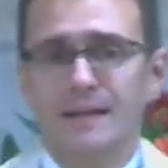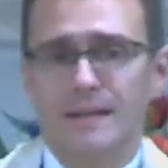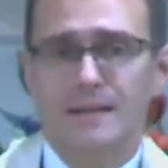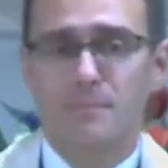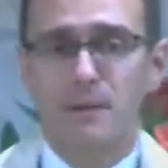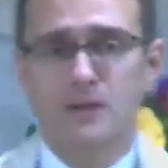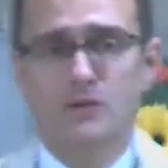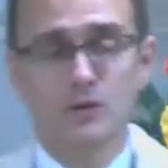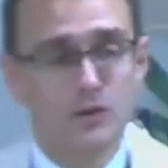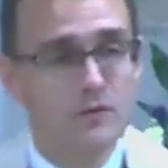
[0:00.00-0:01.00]
the
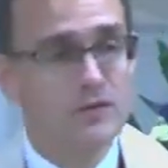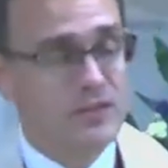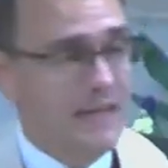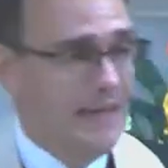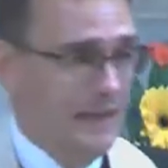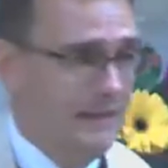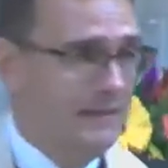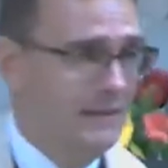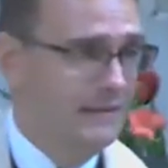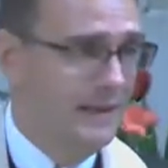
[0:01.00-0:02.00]
pictures you've seen
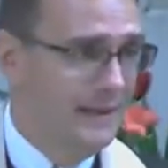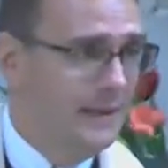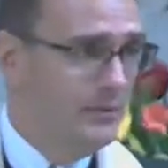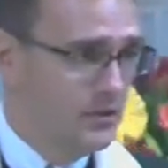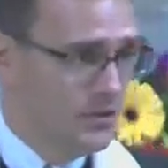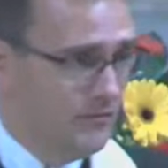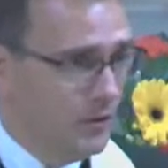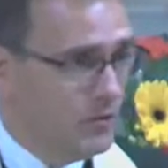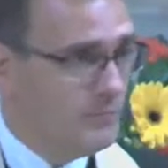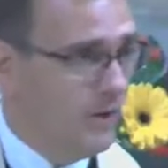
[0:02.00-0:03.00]
and images of
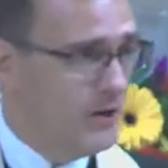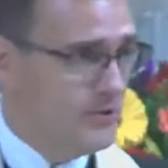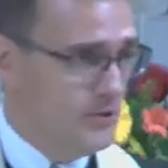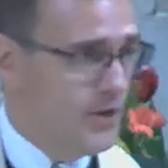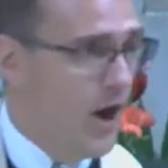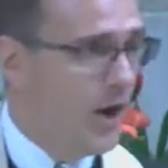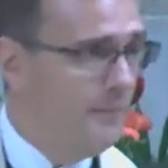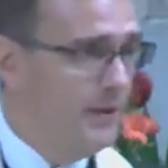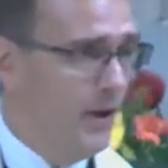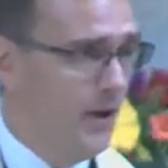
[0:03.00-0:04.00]
those marchers arm
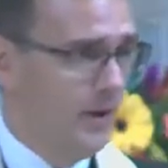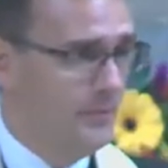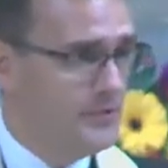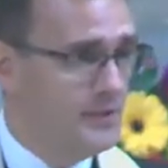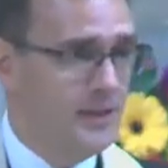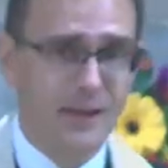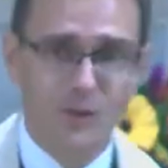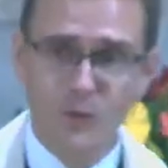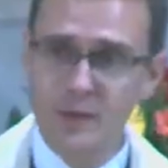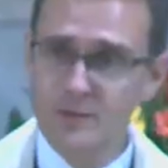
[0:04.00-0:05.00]
in arm
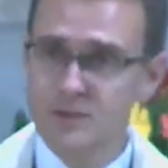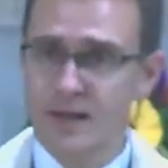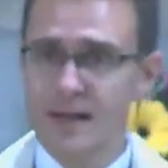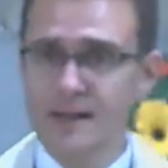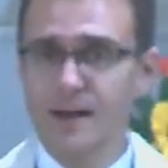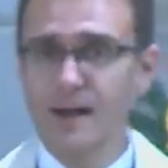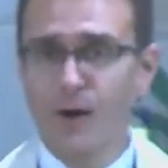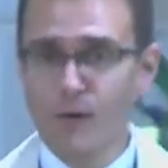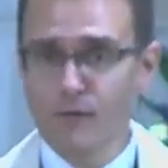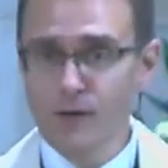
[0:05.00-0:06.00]
singing, "We Shall
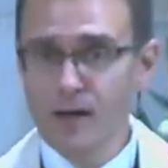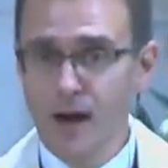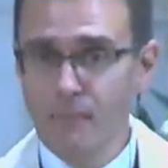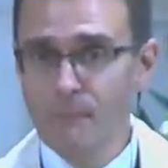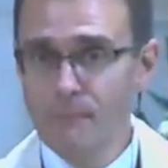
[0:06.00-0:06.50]
Overcome."